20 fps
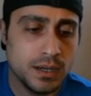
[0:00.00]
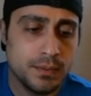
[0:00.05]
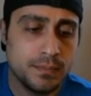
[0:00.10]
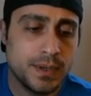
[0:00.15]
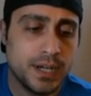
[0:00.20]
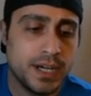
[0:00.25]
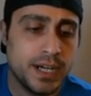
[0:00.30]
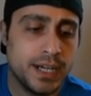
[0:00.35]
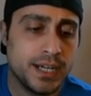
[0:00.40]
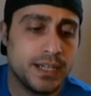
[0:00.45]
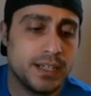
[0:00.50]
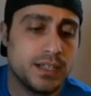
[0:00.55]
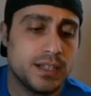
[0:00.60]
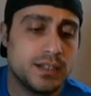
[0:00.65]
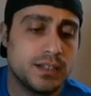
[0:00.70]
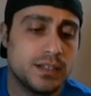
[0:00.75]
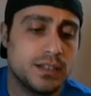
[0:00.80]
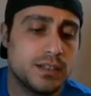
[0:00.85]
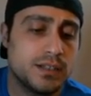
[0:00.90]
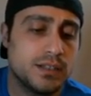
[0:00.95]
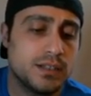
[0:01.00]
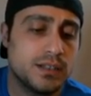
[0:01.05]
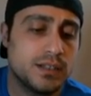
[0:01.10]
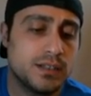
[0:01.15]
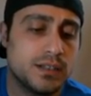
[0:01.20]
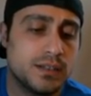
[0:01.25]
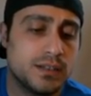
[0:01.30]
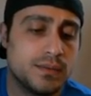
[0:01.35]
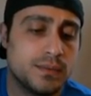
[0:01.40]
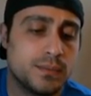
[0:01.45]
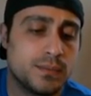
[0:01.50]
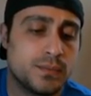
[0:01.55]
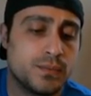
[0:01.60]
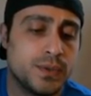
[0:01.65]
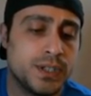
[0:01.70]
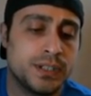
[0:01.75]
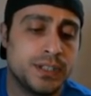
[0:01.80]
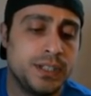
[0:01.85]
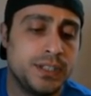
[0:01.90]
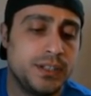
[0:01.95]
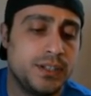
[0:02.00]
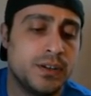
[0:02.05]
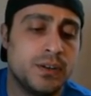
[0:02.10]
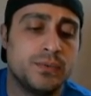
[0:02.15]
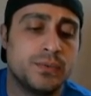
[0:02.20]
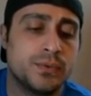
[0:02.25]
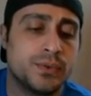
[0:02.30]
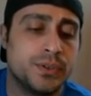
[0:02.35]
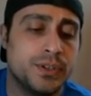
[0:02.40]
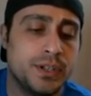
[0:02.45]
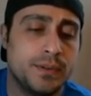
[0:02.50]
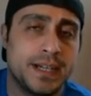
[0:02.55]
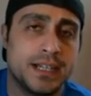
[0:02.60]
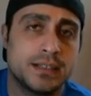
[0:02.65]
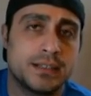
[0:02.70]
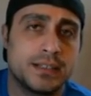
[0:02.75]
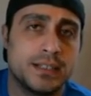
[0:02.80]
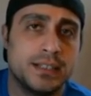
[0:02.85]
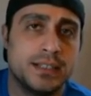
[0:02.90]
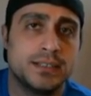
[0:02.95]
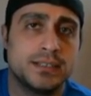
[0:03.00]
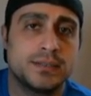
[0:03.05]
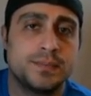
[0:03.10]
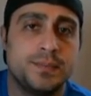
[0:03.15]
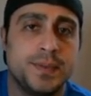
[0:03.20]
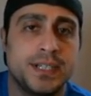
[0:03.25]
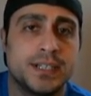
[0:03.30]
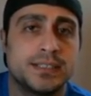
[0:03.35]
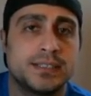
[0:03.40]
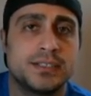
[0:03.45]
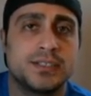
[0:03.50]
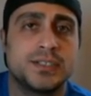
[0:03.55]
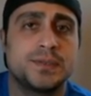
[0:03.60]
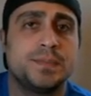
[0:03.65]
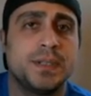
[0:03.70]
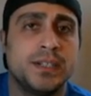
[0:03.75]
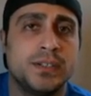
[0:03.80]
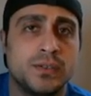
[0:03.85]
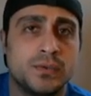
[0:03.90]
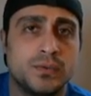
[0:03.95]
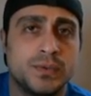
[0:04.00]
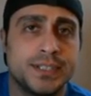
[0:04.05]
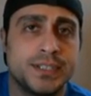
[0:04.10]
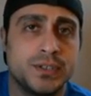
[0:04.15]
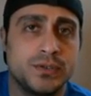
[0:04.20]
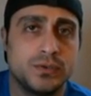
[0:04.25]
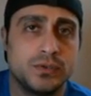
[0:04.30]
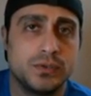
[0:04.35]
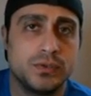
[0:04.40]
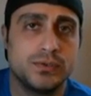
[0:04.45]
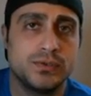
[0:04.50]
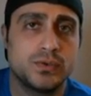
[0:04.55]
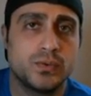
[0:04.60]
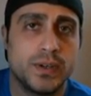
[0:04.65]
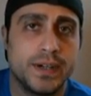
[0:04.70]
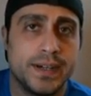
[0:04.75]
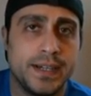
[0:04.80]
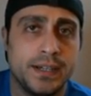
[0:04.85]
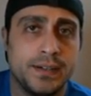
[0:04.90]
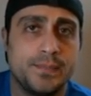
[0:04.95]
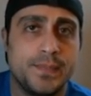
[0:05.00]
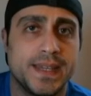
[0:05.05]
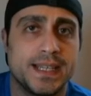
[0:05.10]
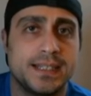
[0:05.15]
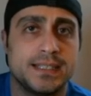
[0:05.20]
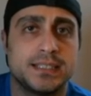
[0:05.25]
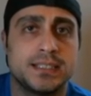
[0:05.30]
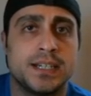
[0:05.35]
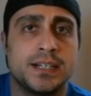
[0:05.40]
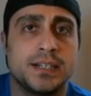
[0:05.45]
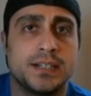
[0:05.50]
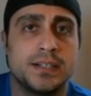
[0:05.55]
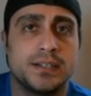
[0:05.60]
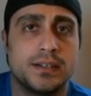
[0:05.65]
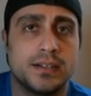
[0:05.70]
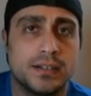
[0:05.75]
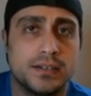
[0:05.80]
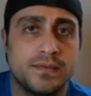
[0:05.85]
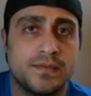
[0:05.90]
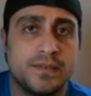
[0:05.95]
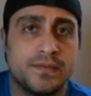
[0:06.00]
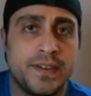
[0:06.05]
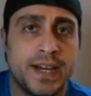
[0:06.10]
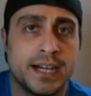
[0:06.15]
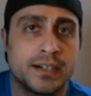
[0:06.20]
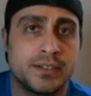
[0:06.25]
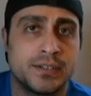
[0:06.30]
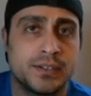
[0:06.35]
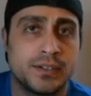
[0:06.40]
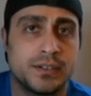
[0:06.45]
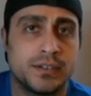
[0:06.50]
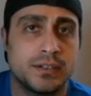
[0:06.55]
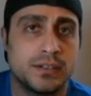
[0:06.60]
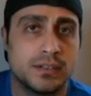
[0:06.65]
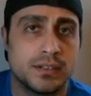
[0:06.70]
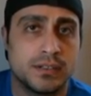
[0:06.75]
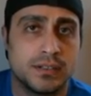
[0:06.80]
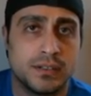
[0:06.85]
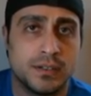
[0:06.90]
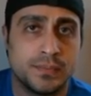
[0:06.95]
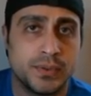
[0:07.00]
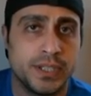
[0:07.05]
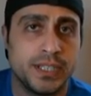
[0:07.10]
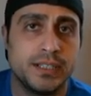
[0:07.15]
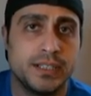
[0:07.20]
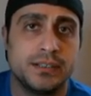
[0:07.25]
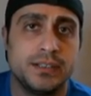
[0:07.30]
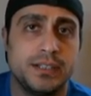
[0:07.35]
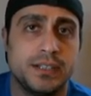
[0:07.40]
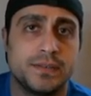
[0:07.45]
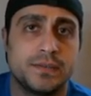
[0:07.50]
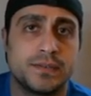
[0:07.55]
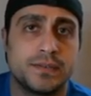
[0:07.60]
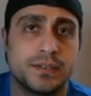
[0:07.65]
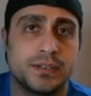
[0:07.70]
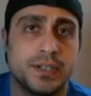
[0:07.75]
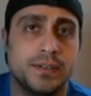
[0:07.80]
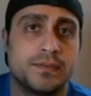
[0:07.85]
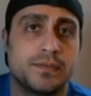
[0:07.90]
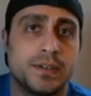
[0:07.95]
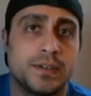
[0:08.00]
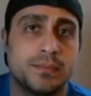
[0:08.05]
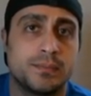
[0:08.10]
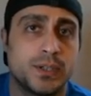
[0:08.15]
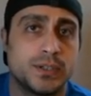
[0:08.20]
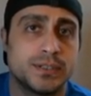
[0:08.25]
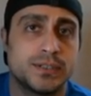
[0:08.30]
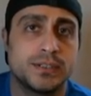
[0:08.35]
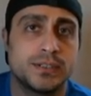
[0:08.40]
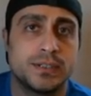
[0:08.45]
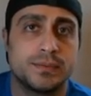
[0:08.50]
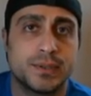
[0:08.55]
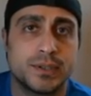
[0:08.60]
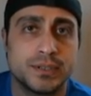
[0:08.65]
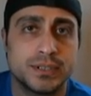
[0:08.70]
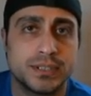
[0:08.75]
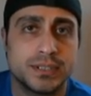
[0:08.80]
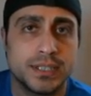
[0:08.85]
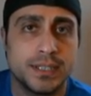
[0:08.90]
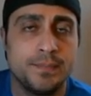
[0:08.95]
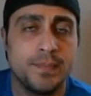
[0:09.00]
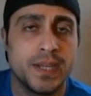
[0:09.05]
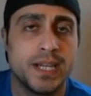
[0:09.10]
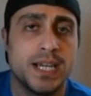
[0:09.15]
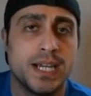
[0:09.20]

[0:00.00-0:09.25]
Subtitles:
But really, don't worry about these, because the speed at which you lose weight is going to factor completely differently from person to person.